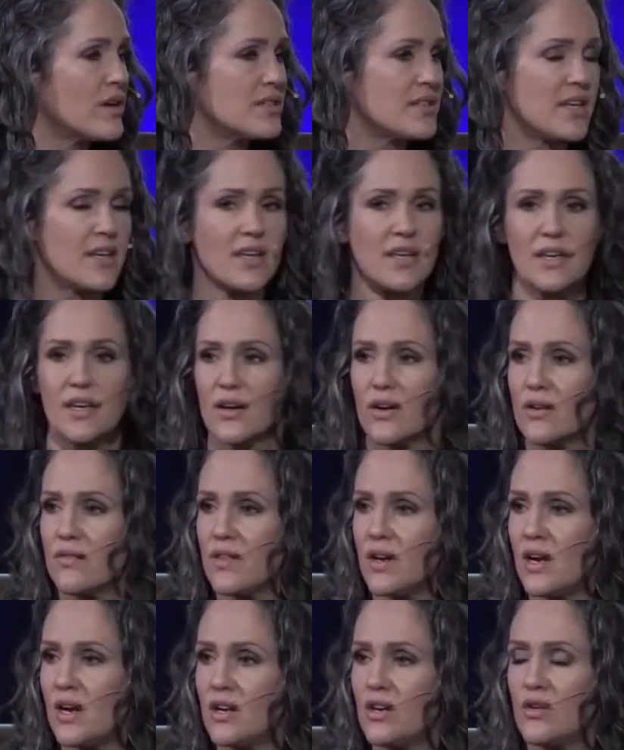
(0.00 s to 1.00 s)
taking care of
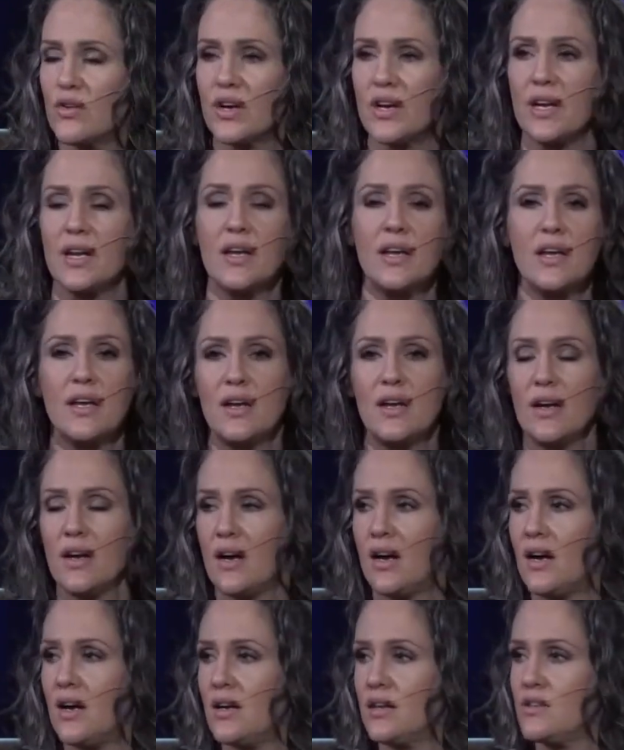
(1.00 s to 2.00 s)
the hungry,
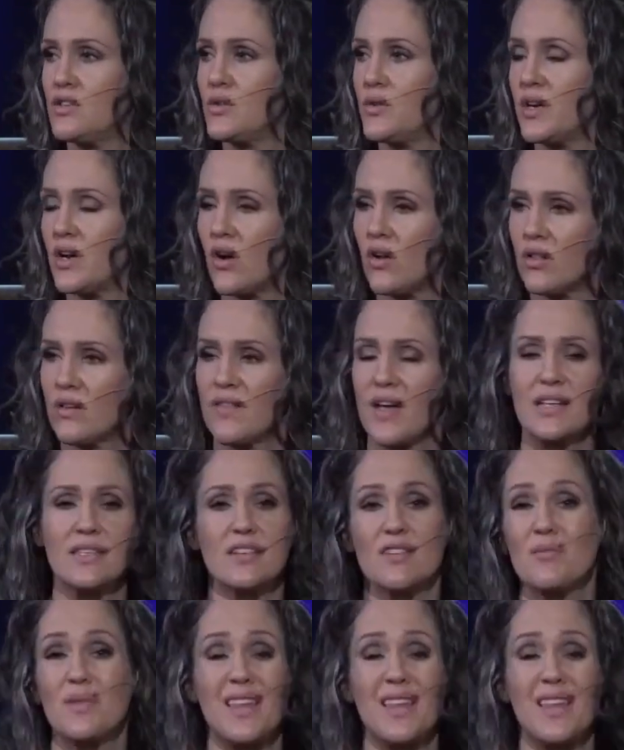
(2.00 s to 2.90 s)
uh, doing all of that stuff.